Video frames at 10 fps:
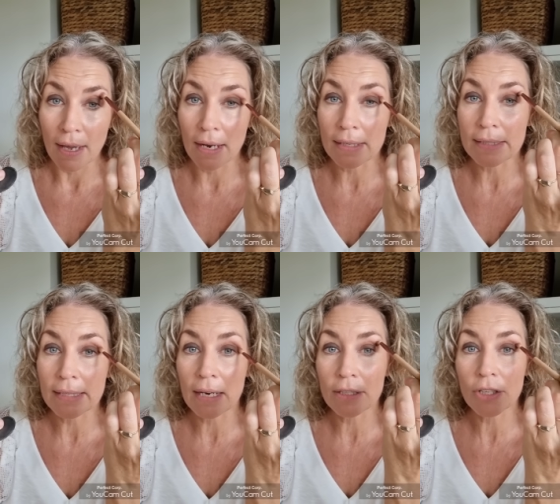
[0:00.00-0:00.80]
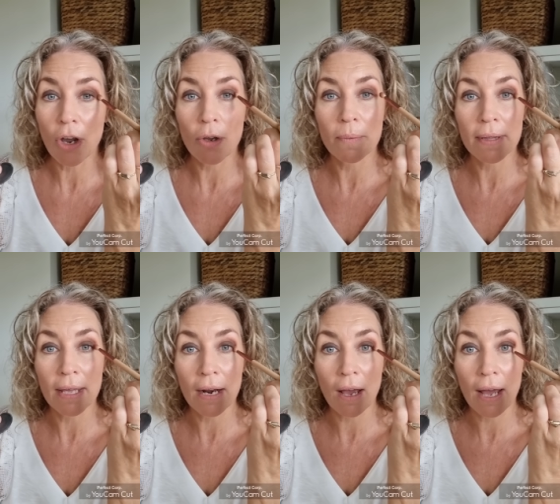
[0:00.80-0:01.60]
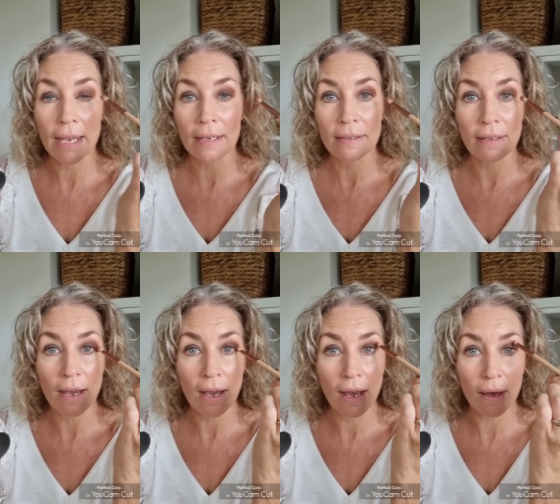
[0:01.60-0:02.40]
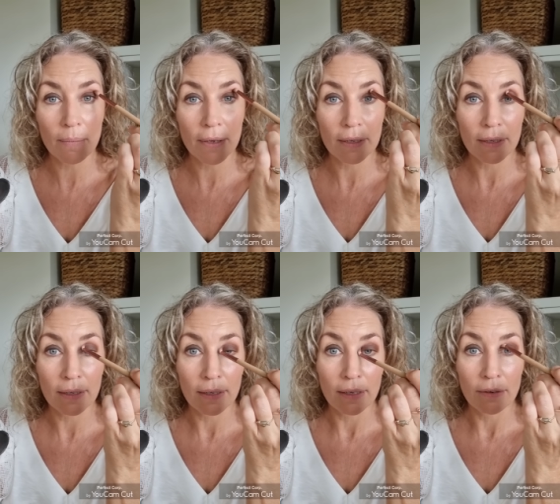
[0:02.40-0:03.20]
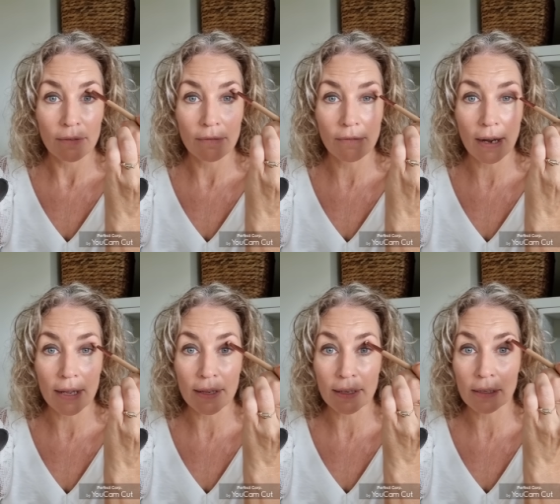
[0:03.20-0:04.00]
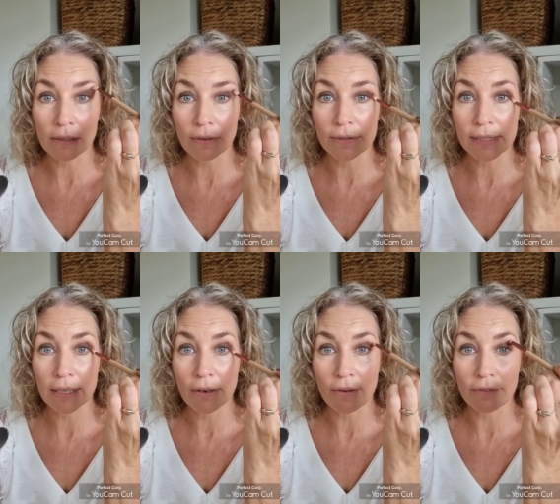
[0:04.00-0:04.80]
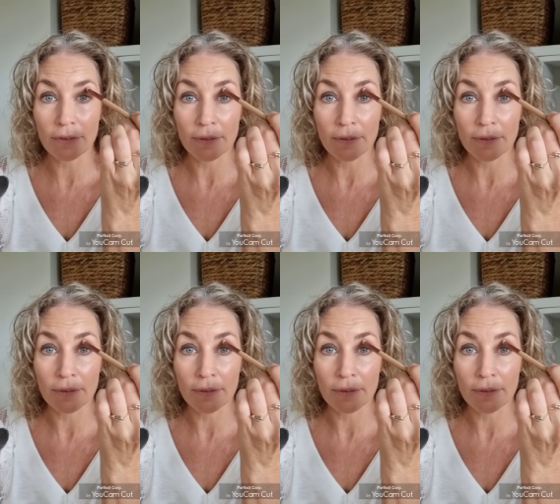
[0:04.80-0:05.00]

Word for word: and it started to open that eye up rather than closing it off